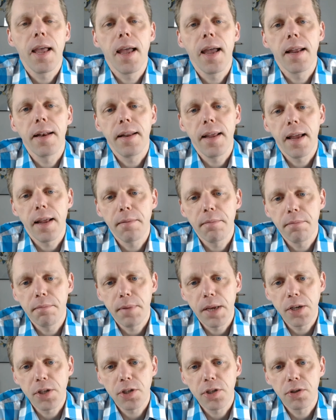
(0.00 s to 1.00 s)
And then
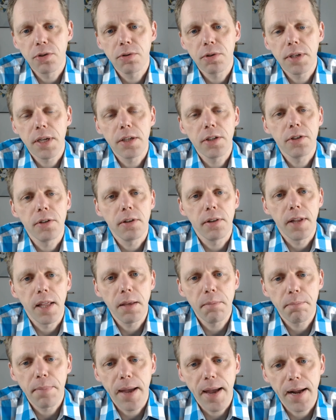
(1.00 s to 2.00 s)
make sure that you
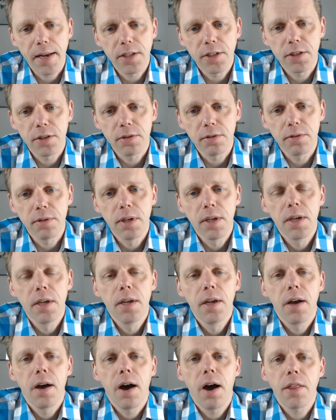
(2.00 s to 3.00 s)
link back to
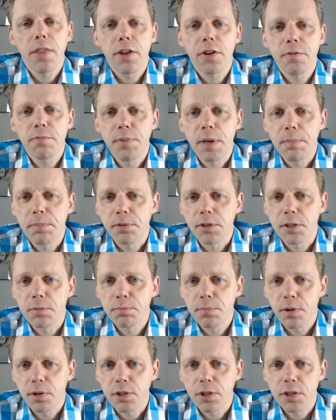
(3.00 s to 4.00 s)
other people's
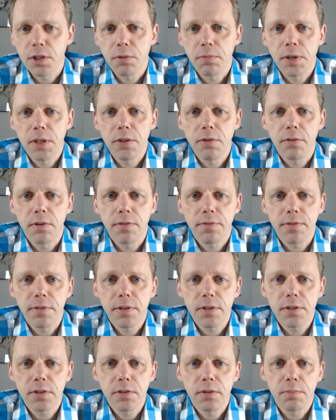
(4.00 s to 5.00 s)
posts. So when you
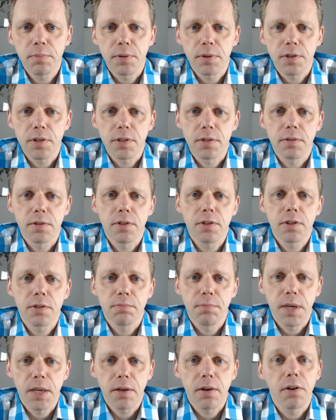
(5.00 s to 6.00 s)
refer to a person,
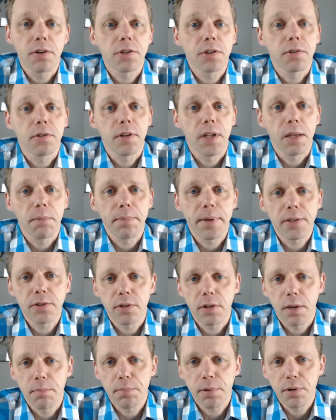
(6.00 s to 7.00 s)
just make also a link back
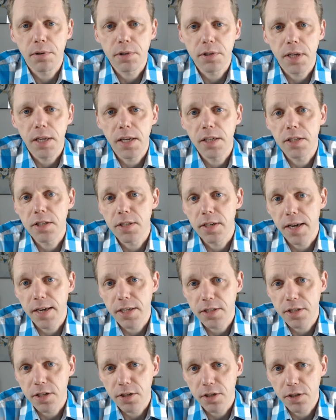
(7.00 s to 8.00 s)
to their post. It is
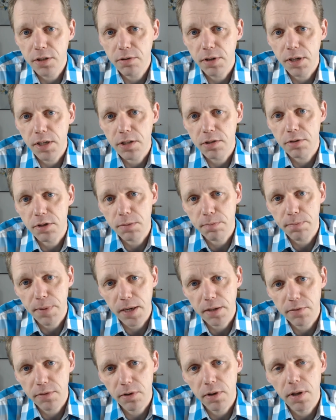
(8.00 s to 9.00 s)
nice to do, it is
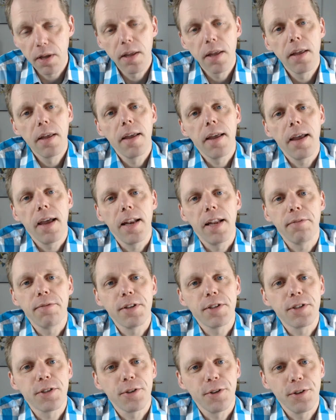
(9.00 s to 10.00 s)
respectful, and
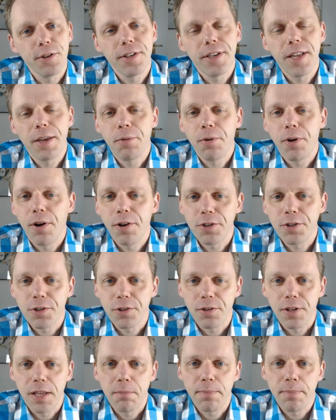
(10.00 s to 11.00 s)
if it's good, they will
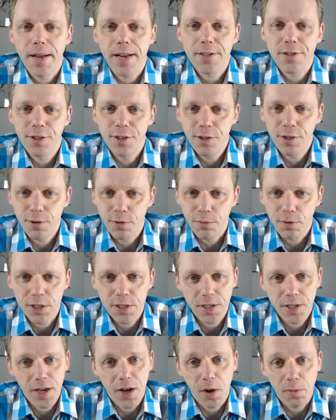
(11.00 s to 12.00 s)
also link back to you,
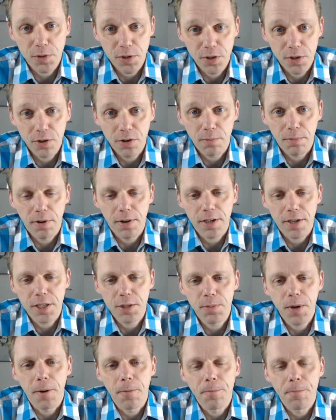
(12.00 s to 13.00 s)
which helps your blog
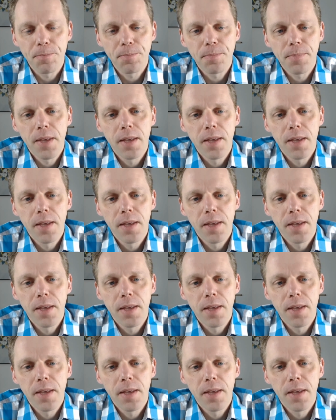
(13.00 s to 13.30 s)
as well.